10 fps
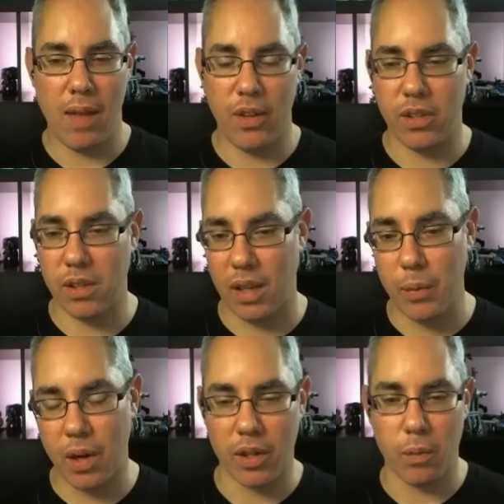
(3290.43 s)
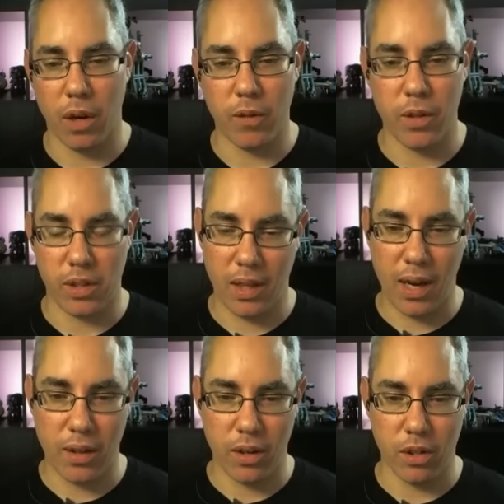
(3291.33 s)
And this just lumps all smartphones
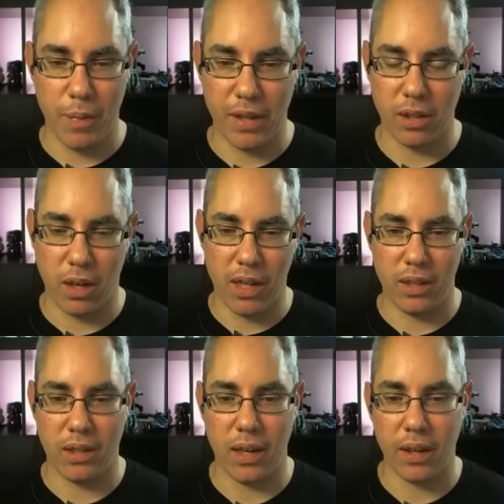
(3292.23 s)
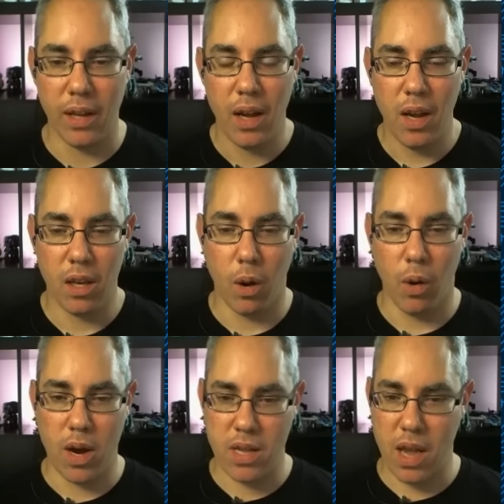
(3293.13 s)
together. So it makes it hard to tell, you
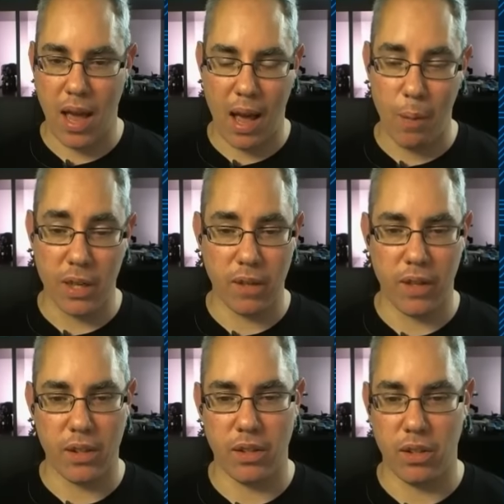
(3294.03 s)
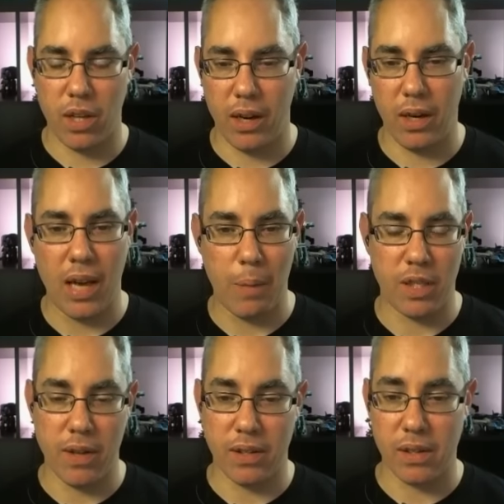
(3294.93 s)
know, how much of this is China, India? How
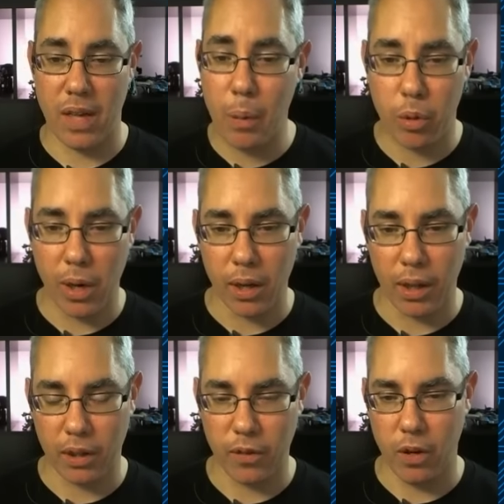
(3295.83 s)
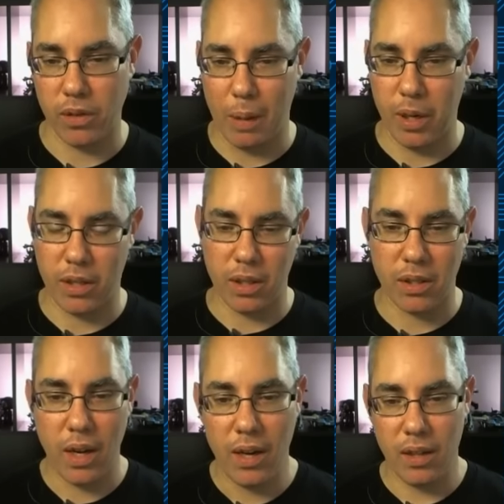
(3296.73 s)
much of this is sub three hundred dollar phones? How much
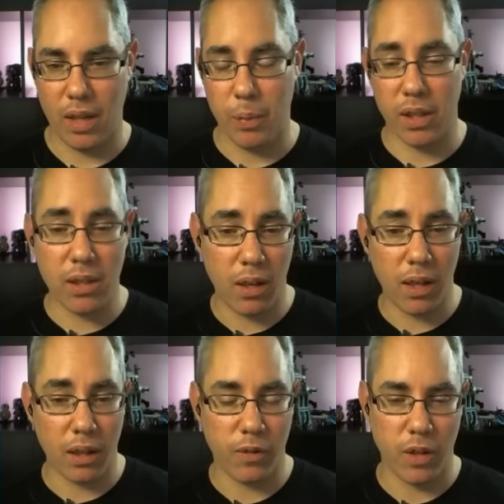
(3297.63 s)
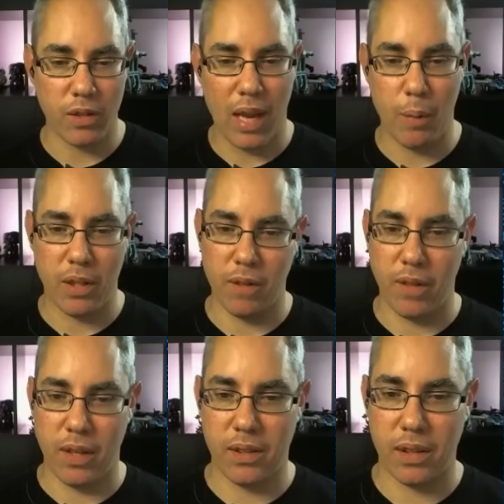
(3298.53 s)
is sub six hundred dollar phones? How much
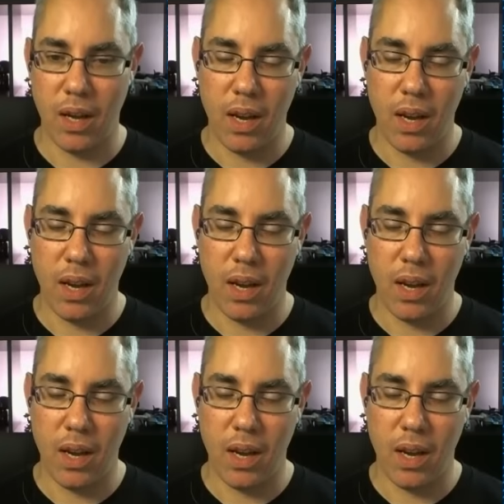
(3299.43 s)
of this?